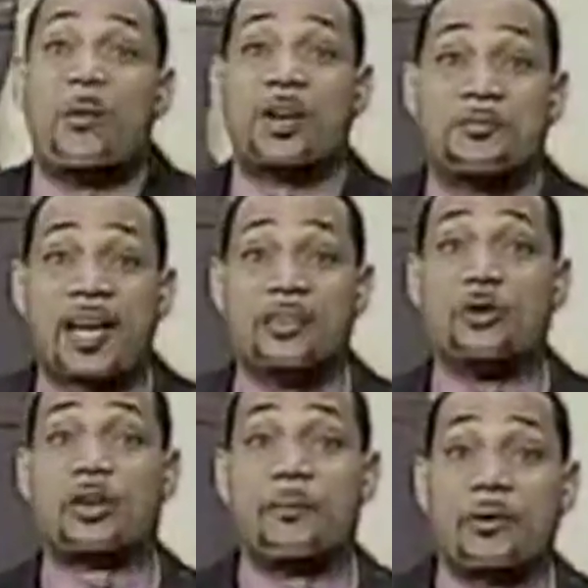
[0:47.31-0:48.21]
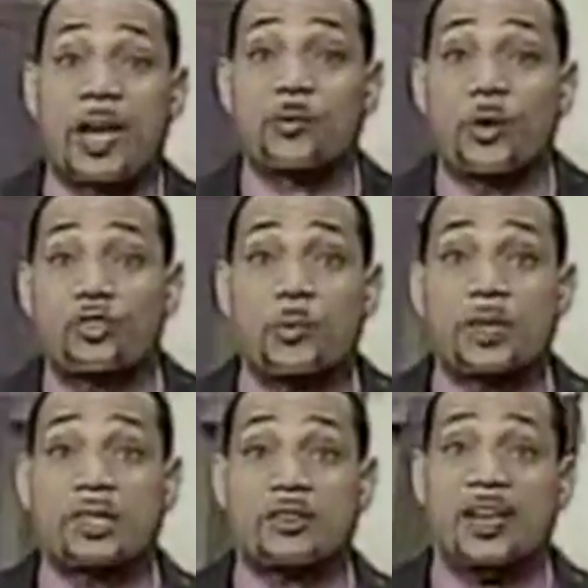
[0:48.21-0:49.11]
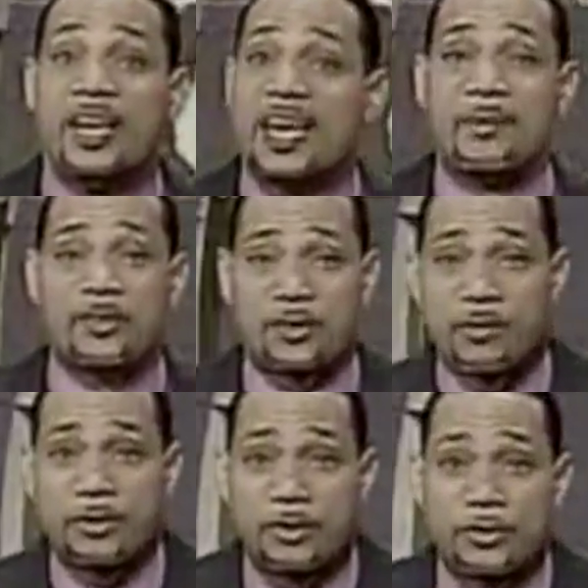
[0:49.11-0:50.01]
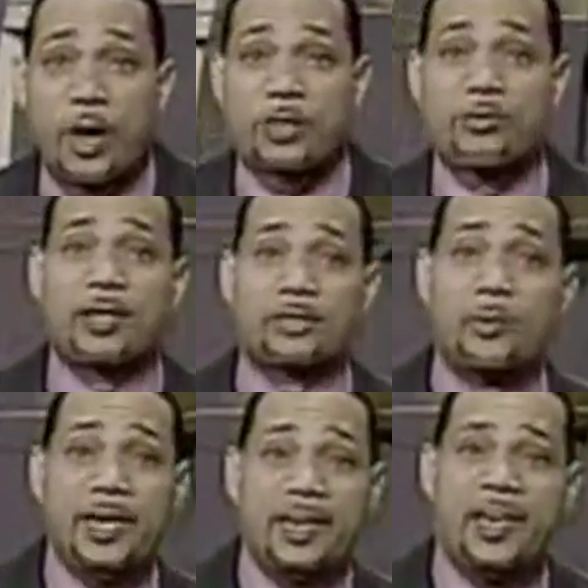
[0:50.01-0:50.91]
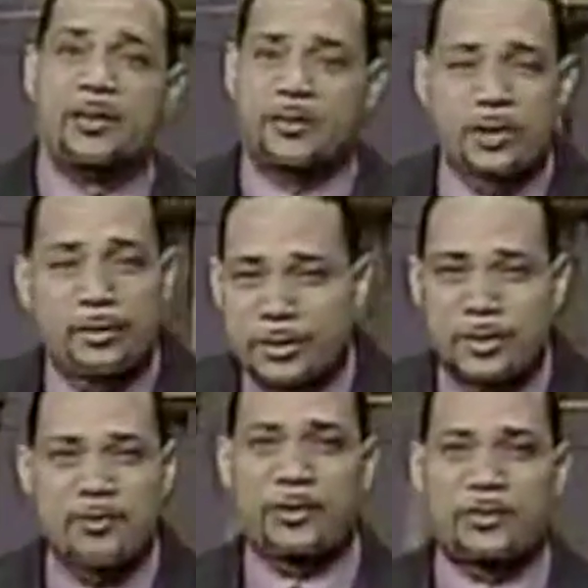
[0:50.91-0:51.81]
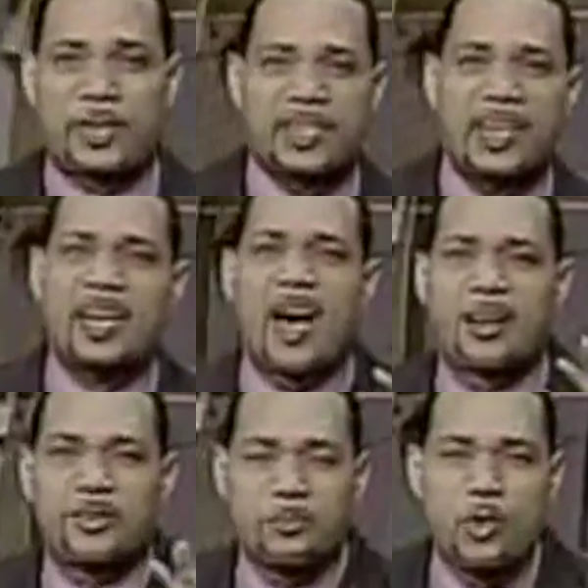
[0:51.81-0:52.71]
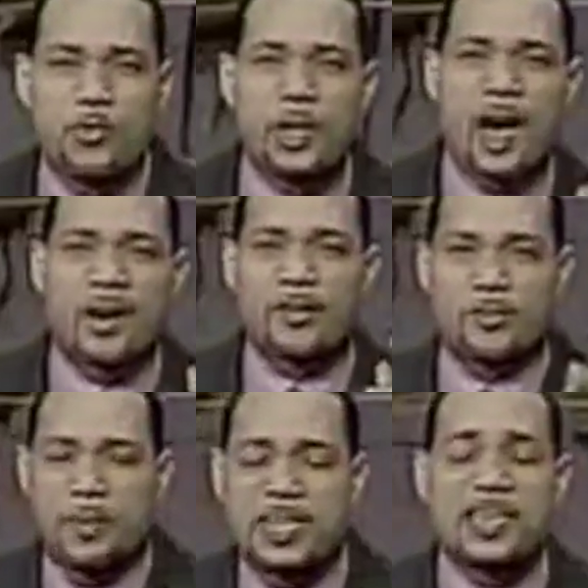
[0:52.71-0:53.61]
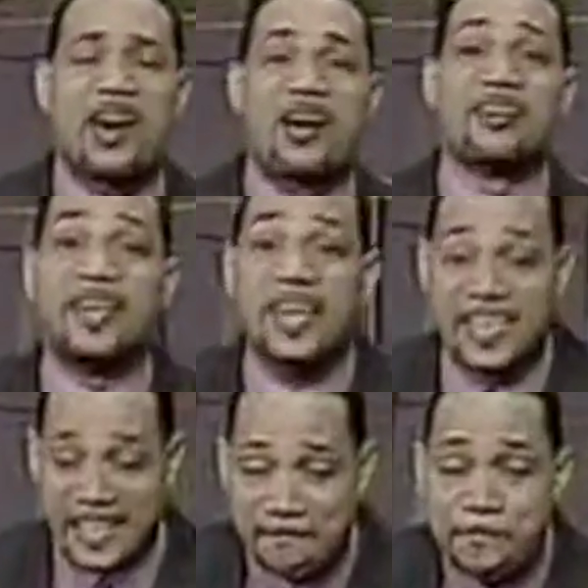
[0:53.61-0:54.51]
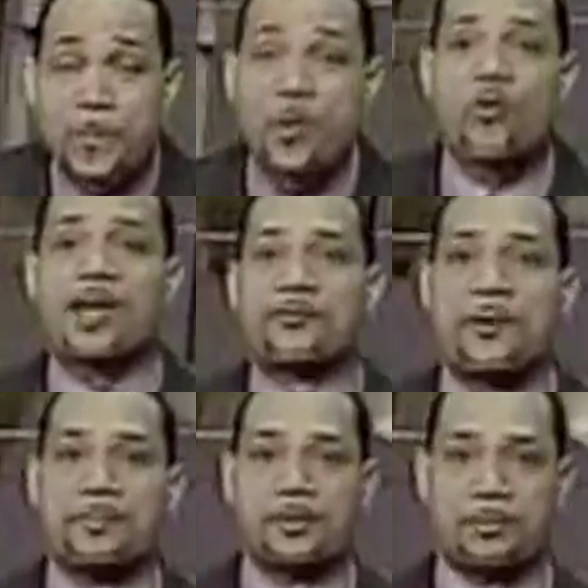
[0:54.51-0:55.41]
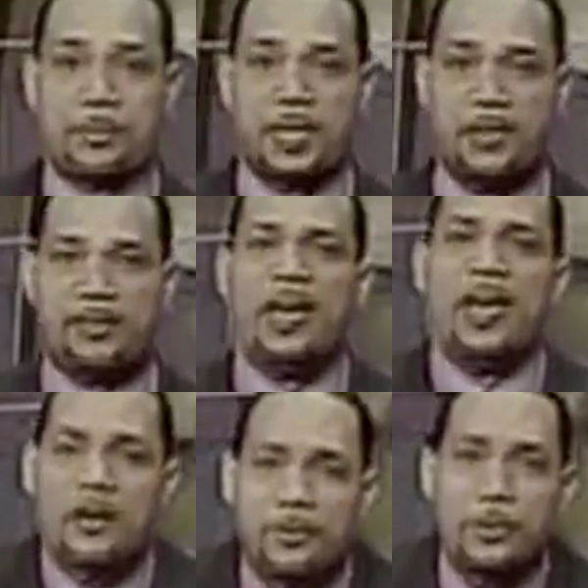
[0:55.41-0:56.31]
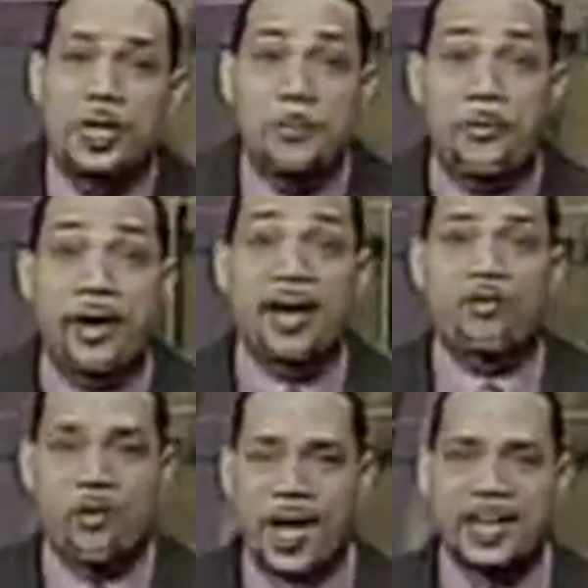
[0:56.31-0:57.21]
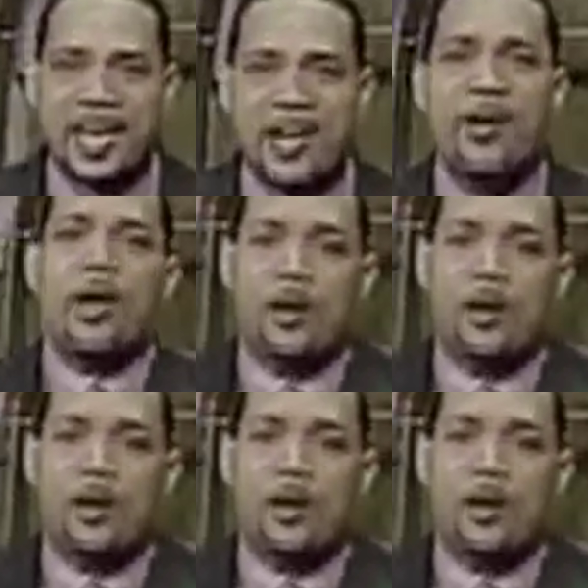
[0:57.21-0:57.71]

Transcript: I want to invite you to come on out and worship with us. Amen. Services all throughout the week. Services every Sunday. God is moving. God is speaking. God is healing right from this place. If you need prayer right now,